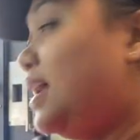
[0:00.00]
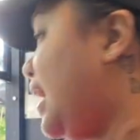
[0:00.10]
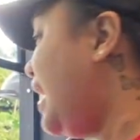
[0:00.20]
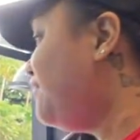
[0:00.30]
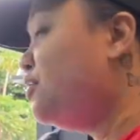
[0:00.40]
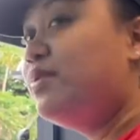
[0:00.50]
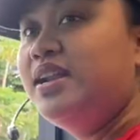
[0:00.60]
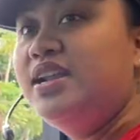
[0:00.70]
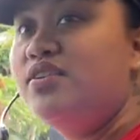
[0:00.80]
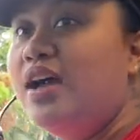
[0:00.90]
Hi, for
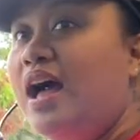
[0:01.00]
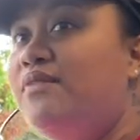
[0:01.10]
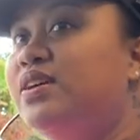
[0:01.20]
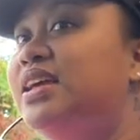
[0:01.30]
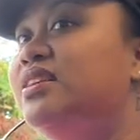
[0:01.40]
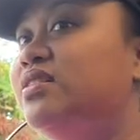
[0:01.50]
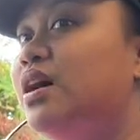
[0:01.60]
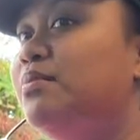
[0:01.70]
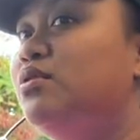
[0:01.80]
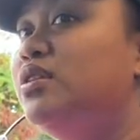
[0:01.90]
Braden, you have a Caniac
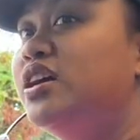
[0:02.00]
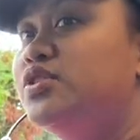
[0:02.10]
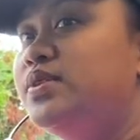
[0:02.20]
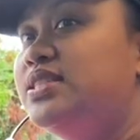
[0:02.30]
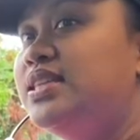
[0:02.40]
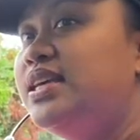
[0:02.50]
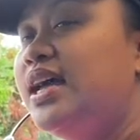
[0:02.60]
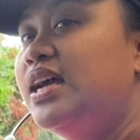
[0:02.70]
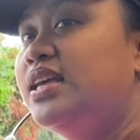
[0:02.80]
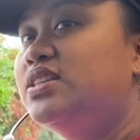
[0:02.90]
combo, large sweet tea,
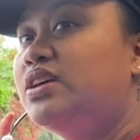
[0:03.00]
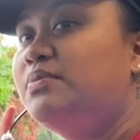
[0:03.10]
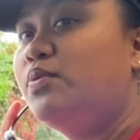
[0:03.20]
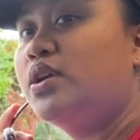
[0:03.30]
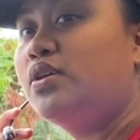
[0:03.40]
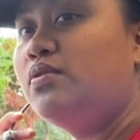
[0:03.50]
at kids combo with a